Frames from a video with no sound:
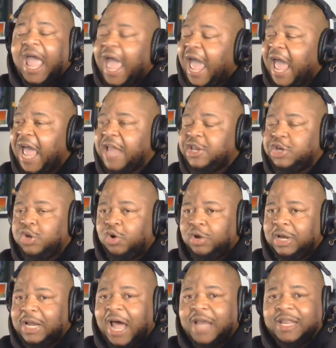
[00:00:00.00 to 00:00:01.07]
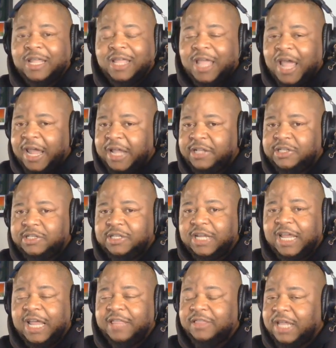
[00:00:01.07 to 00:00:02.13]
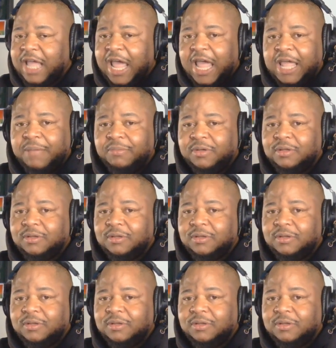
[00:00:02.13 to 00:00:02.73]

and you're not engaged in the game.